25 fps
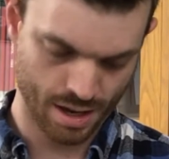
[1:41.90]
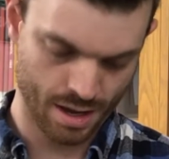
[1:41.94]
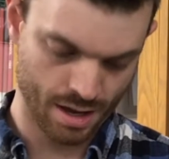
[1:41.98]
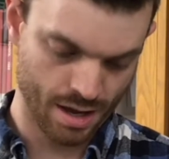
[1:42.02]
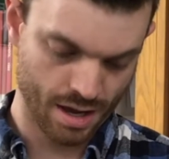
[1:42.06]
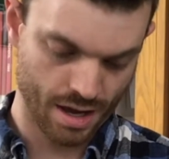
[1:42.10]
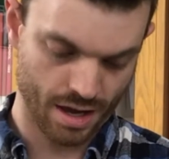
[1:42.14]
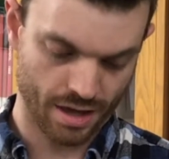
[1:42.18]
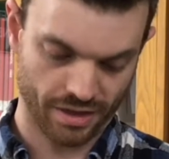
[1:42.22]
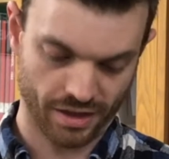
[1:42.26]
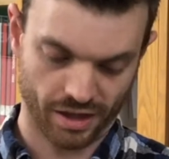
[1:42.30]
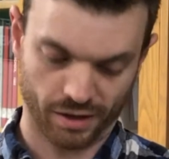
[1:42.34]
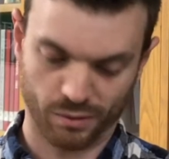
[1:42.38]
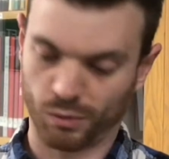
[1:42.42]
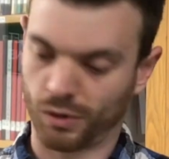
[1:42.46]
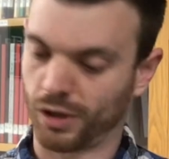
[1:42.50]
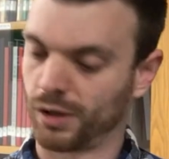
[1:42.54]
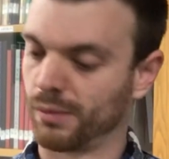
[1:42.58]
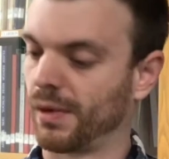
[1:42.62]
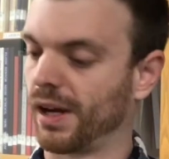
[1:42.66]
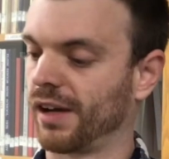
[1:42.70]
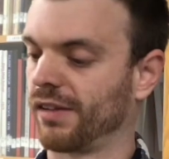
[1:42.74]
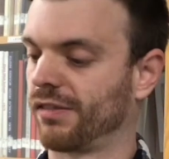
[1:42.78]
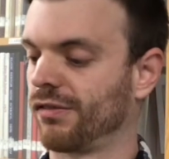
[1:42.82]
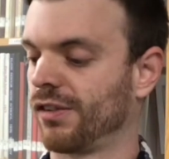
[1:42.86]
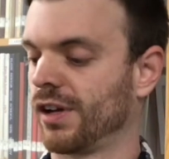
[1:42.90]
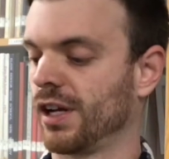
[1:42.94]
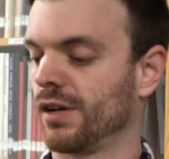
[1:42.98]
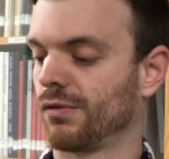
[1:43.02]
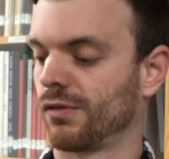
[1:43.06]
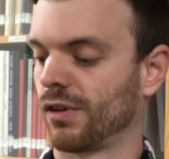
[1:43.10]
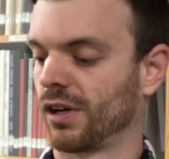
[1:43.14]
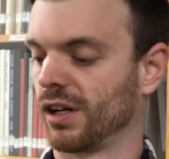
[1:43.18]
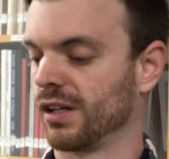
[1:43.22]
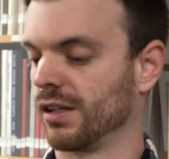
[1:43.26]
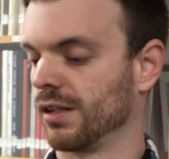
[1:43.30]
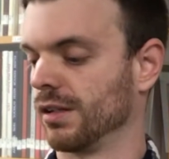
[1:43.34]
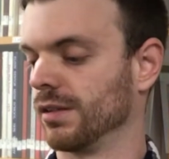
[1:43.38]
And then one of my
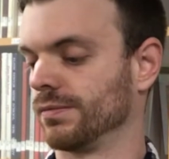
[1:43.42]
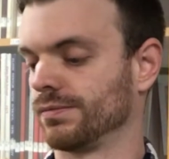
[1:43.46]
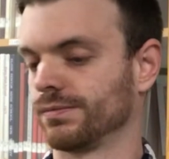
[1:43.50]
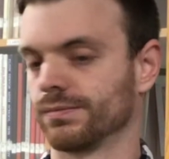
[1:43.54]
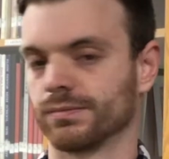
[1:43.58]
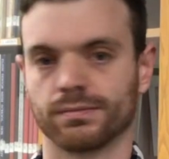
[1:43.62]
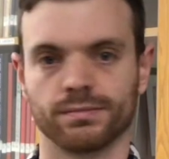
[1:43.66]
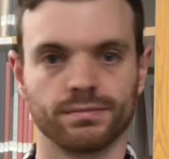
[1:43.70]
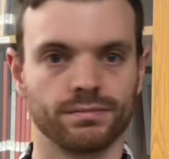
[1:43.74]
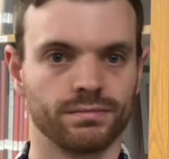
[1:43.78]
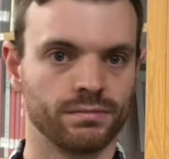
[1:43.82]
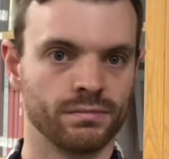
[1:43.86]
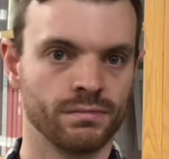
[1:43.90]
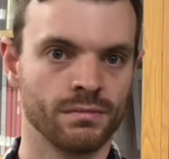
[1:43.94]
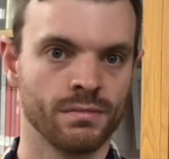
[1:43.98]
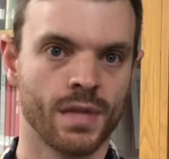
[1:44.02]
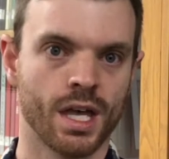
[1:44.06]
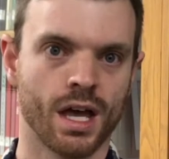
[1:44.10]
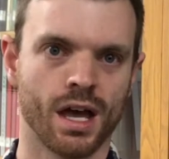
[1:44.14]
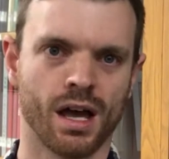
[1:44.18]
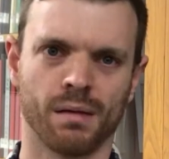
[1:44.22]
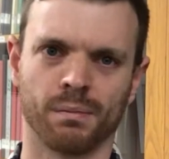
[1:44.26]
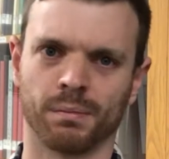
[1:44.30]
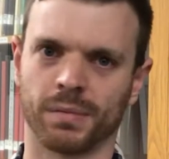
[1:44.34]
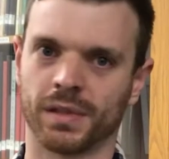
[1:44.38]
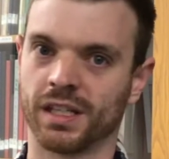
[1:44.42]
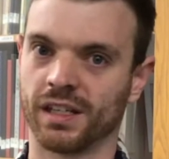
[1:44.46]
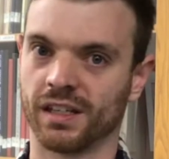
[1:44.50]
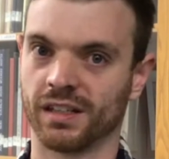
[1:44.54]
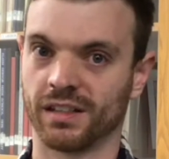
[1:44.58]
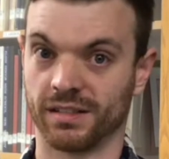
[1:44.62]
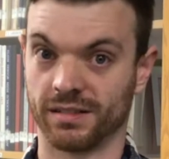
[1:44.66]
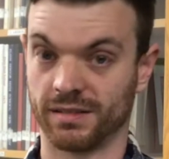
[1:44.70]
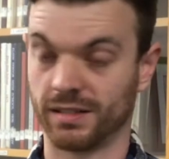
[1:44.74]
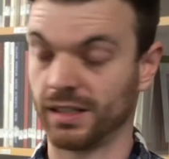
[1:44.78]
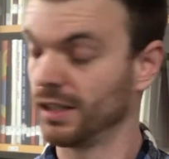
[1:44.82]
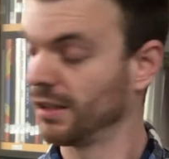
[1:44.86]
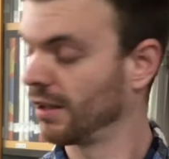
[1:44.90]
favorite kid
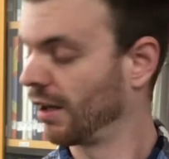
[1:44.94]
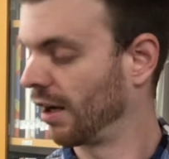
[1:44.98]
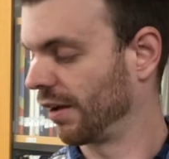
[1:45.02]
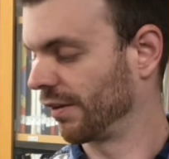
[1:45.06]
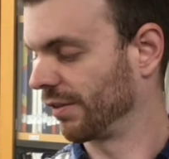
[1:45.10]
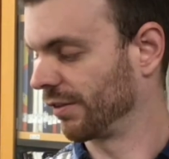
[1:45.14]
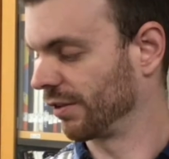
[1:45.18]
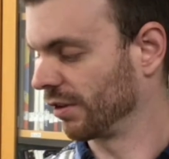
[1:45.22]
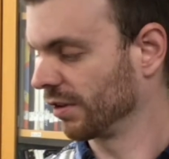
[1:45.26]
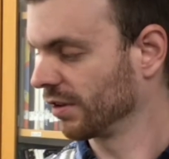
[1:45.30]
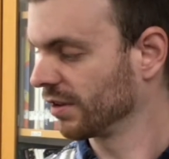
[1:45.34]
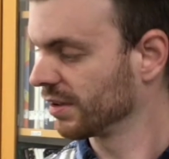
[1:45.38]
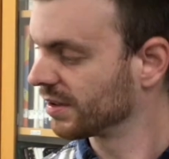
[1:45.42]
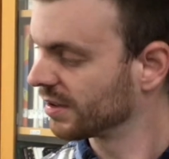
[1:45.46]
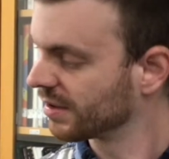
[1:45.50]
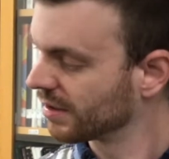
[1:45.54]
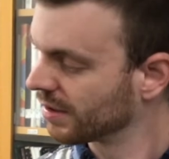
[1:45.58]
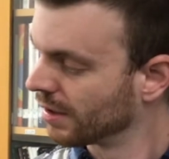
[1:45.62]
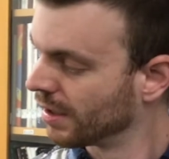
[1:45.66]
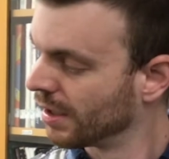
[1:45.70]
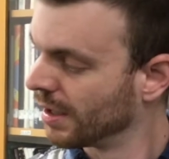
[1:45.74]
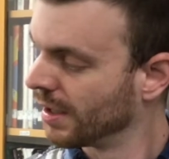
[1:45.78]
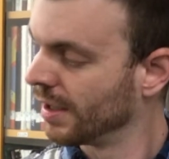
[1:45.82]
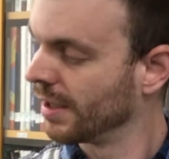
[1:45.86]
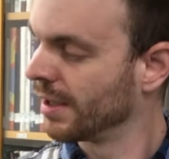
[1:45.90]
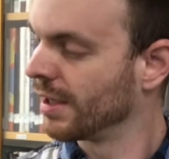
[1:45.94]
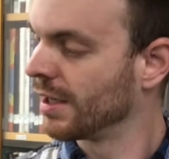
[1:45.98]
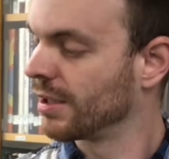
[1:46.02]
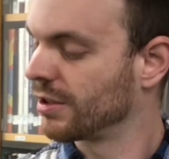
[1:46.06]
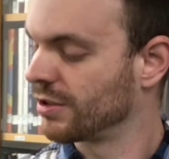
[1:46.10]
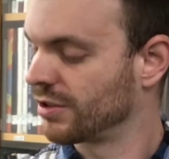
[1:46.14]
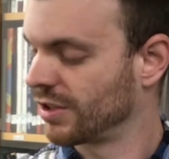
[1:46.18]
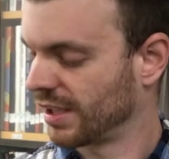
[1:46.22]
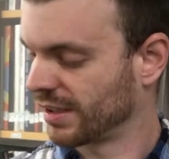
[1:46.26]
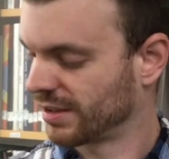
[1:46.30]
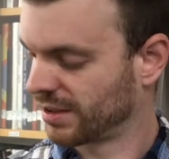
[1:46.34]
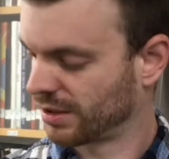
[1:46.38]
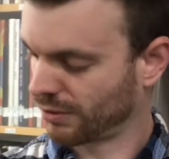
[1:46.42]
and teen authors,
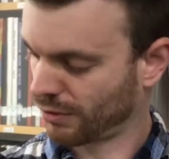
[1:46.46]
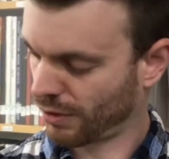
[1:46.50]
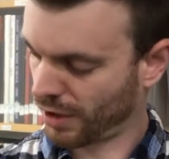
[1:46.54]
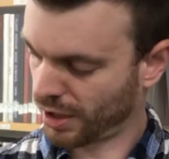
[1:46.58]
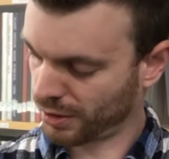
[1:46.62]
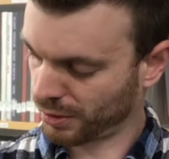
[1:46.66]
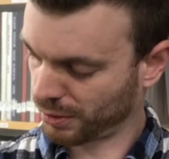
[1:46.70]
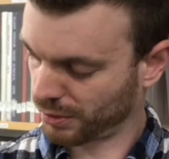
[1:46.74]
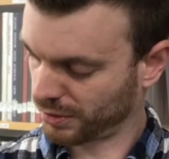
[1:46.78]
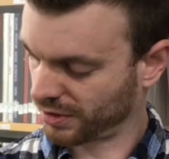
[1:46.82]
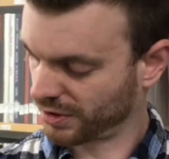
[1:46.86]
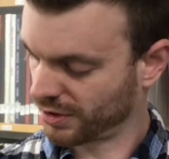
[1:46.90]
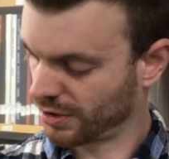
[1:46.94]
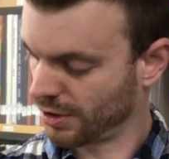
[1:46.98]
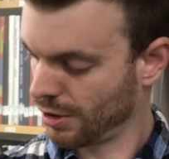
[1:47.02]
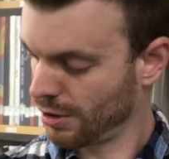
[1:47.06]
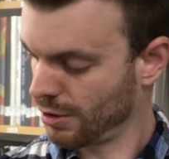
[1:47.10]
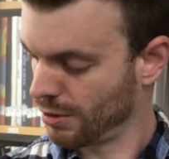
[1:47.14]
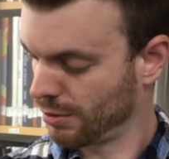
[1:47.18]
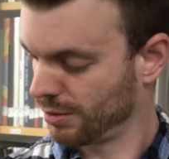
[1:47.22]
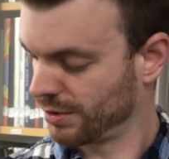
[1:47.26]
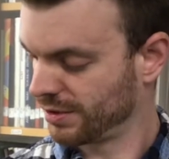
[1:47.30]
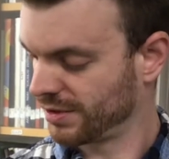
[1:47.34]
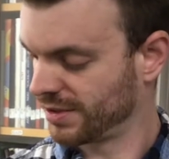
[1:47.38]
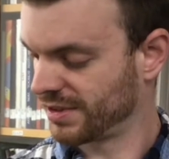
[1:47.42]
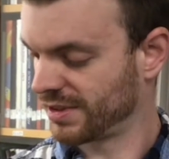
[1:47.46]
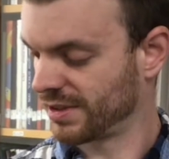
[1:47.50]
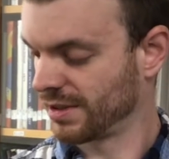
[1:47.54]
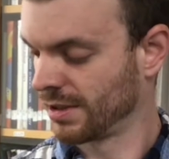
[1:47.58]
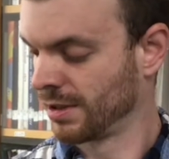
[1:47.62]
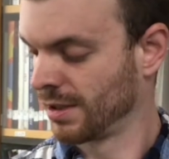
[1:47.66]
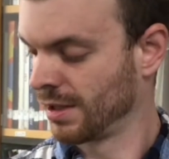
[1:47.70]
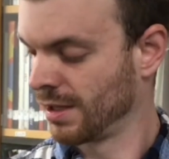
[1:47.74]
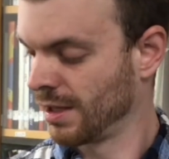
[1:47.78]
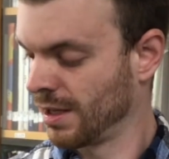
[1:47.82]
Jason Reynolds' Ghost.